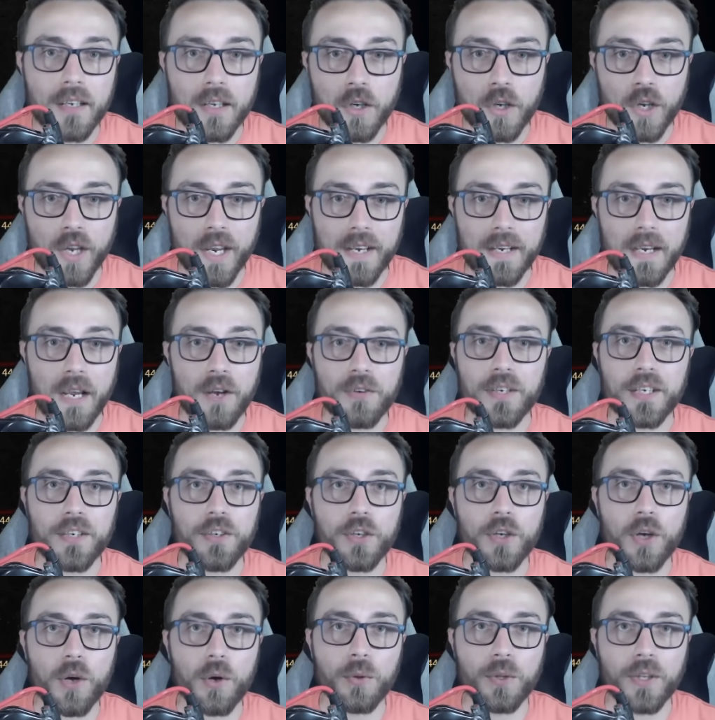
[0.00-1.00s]
I now need to
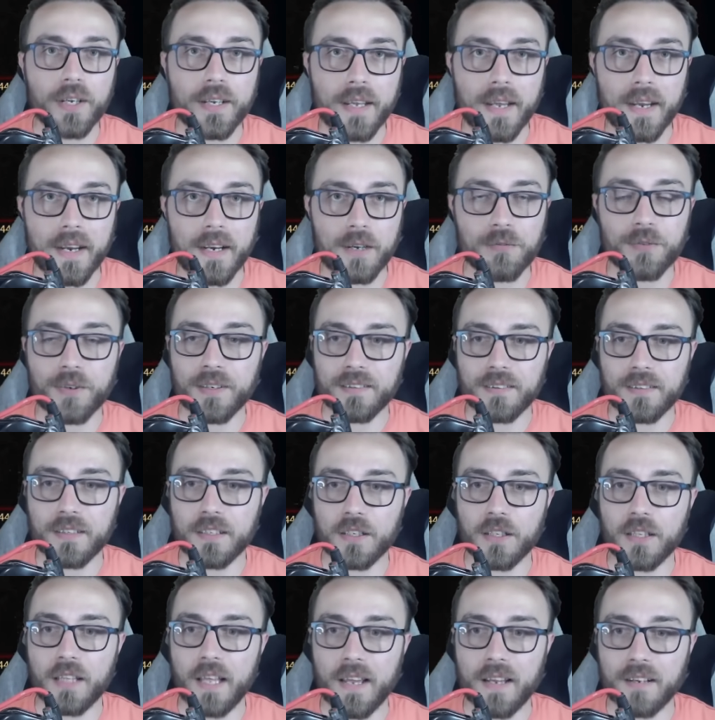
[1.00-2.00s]
go look at every
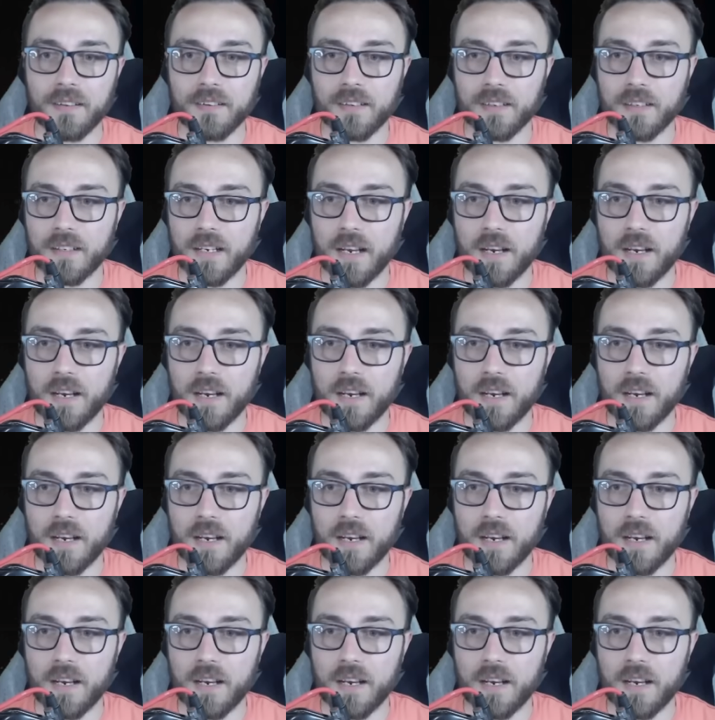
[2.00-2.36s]
single exit